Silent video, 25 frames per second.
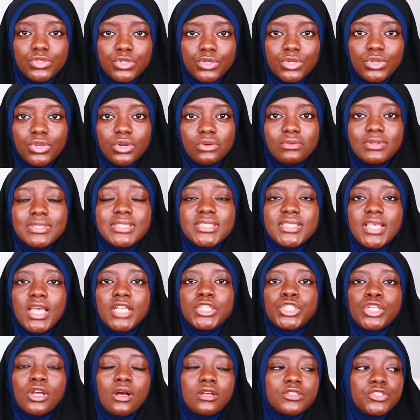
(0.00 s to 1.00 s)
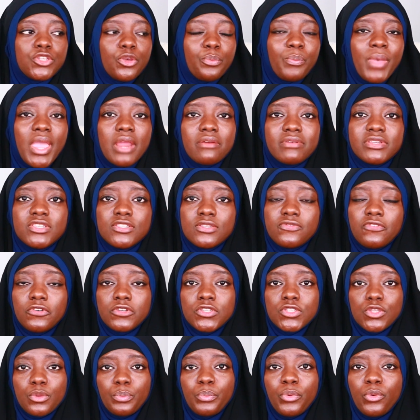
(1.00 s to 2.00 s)
do your research, ask your parents for
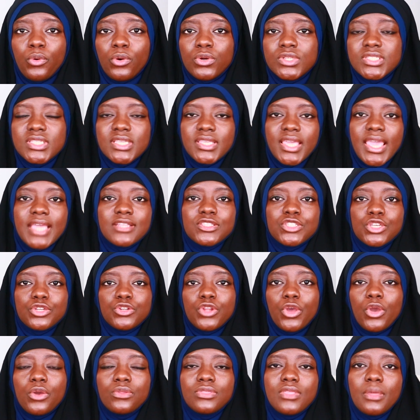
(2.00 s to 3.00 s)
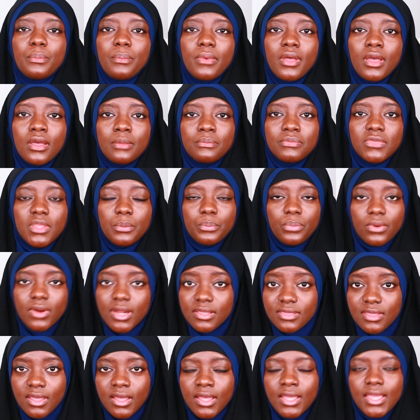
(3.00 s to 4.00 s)
support, get to know the
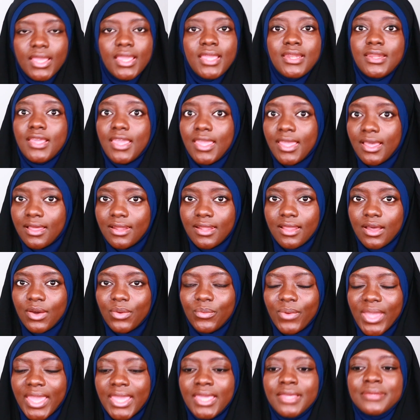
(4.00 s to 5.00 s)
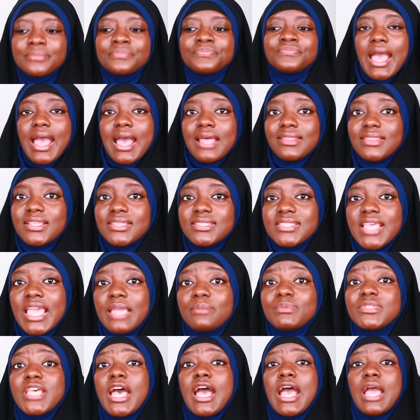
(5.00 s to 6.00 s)
brother in a halal way. At the
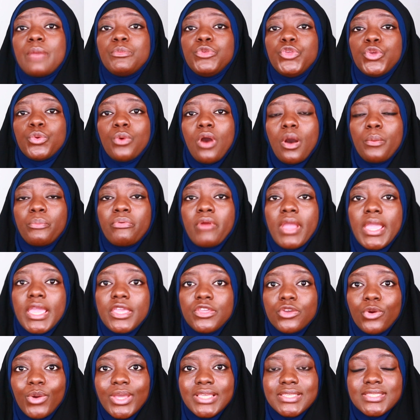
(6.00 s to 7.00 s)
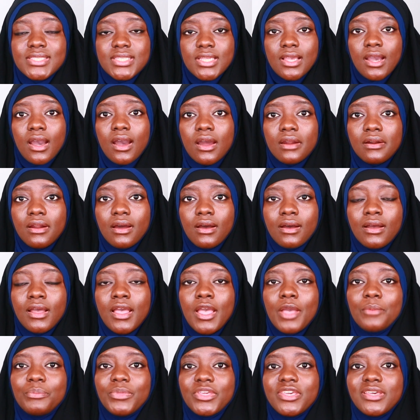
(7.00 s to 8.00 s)
same time, you are praying your Istikhara,
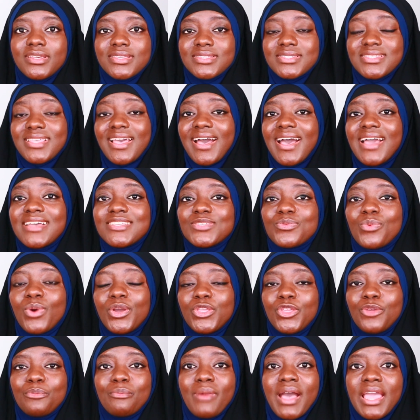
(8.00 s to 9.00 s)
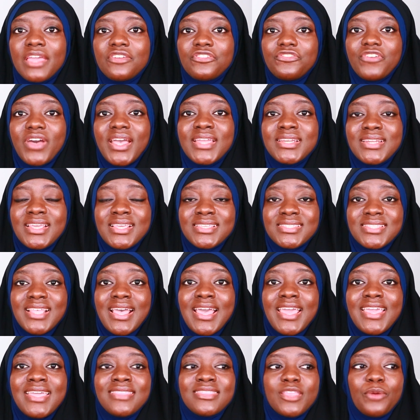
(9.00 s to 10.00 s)
because guys, what you might find is
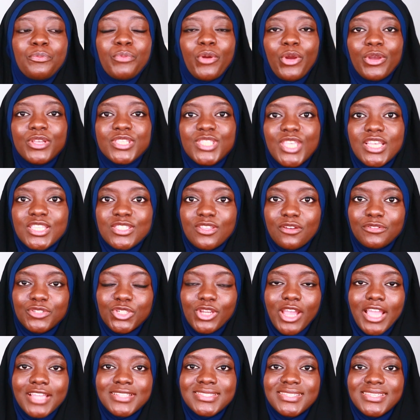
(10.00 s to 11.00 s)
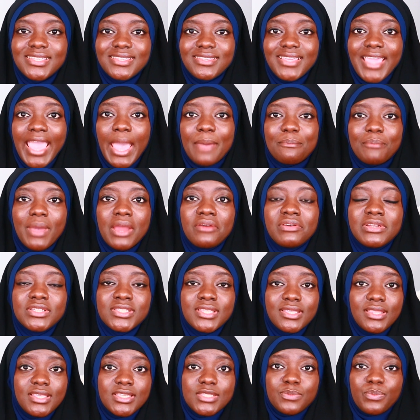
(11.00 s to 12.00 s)
that in the process of trying to get married
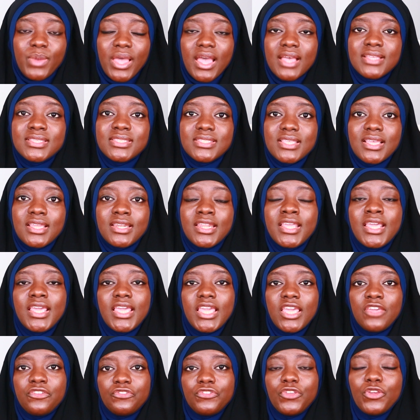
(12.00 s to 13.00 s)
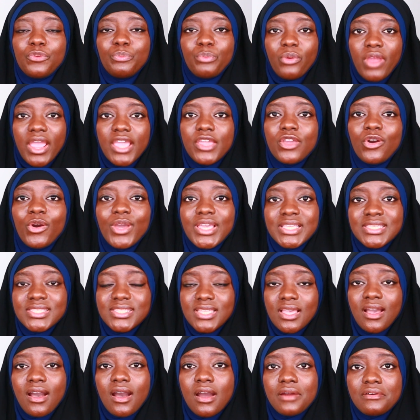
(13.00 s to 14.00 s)
to this person, if you pray your
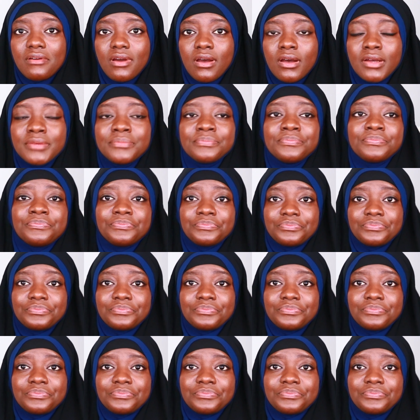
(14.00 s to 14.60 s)
Istikhara